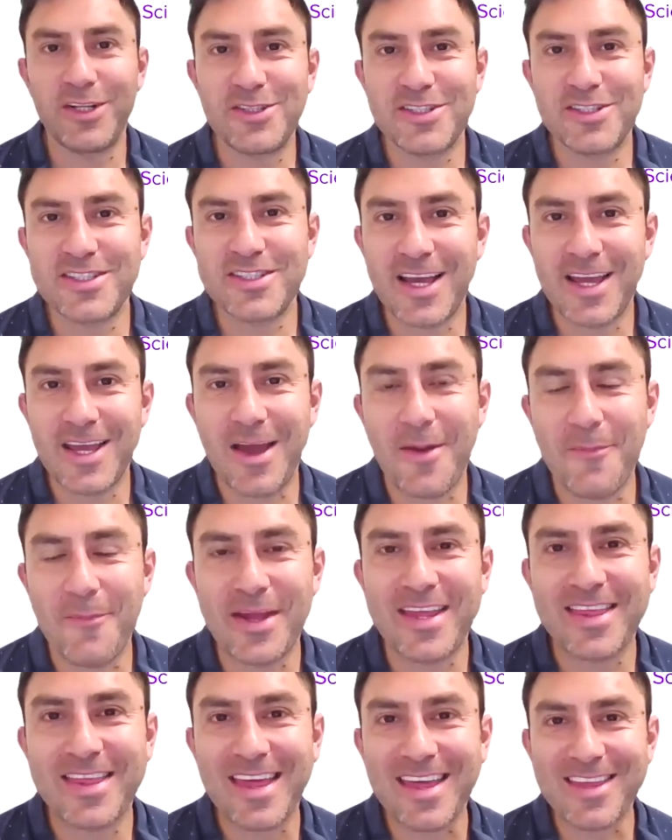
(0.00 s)
to say a big
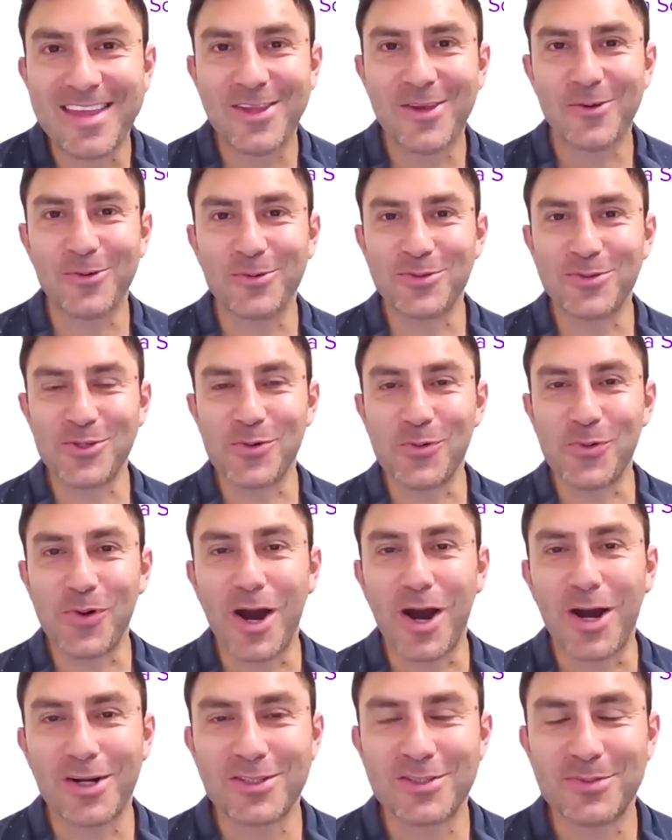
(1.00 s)
thank you to
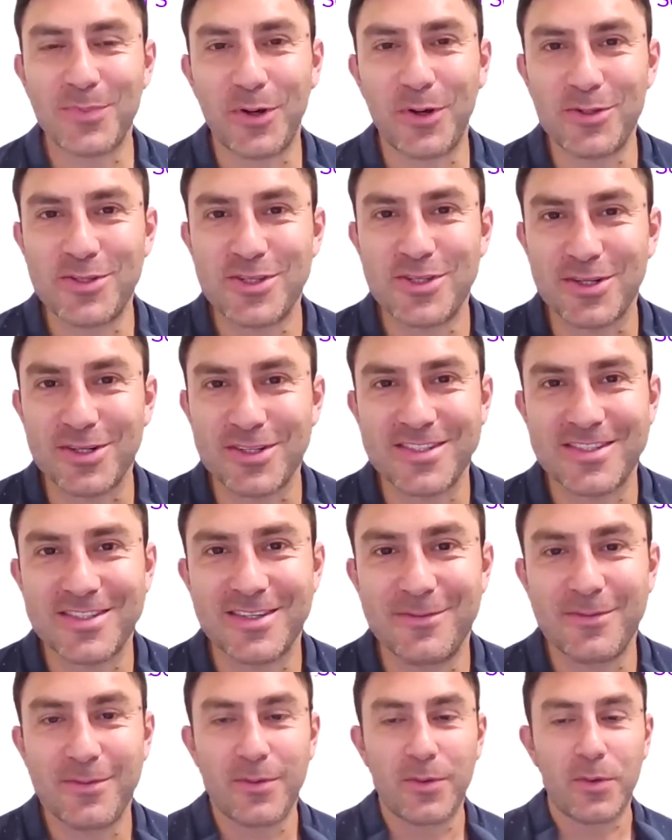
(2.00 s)
our sponsors.
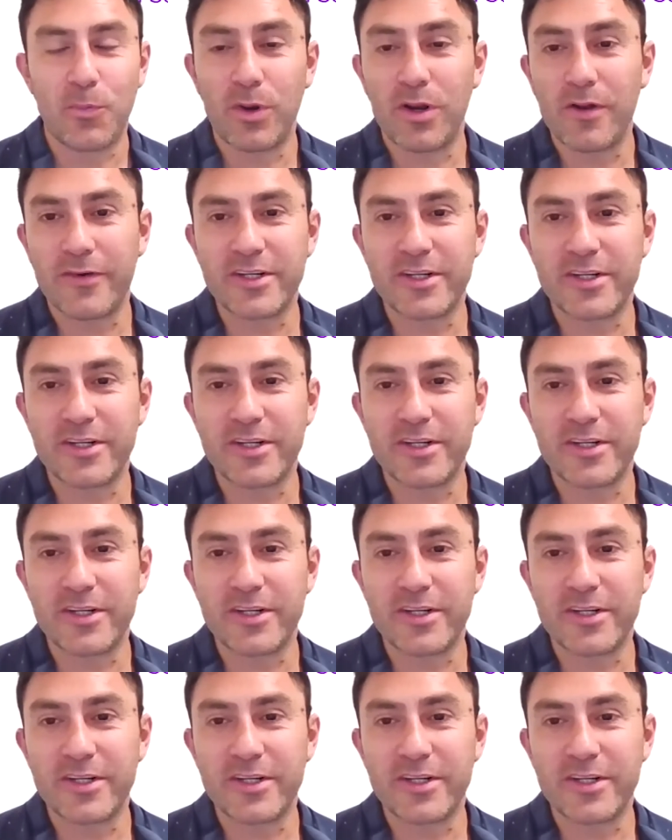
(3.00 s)
One of our